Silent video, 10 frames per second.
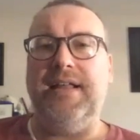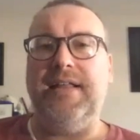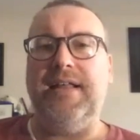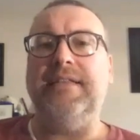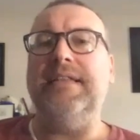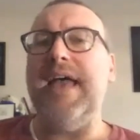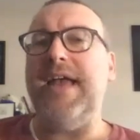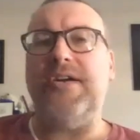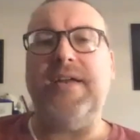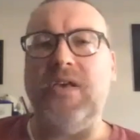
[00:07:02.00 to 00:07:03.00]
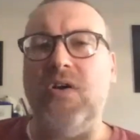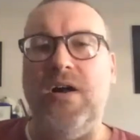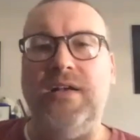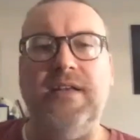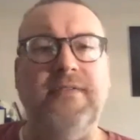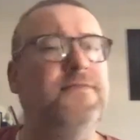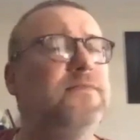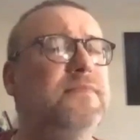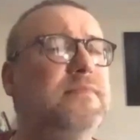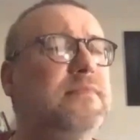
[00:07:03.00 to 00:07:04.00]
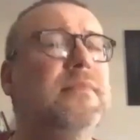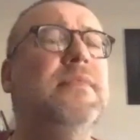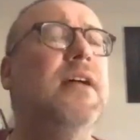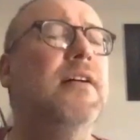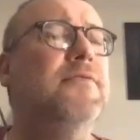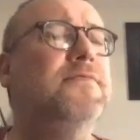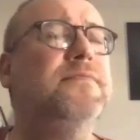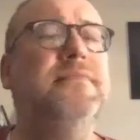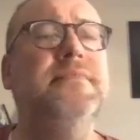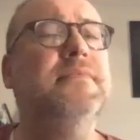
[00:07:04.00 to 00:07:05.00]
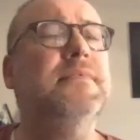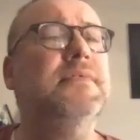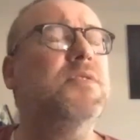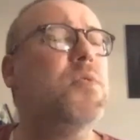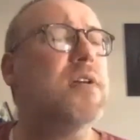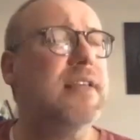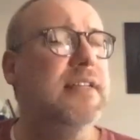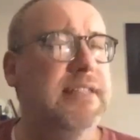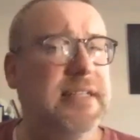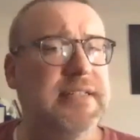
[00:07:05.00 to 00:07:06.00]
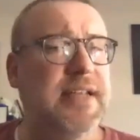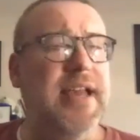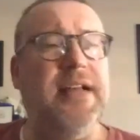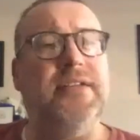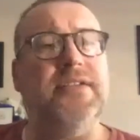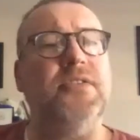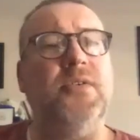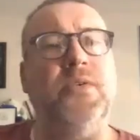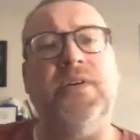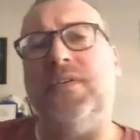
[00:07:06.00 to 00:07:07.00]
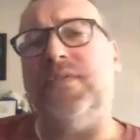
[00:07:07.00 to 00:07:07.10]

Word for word: a layering on of of quirky detail, or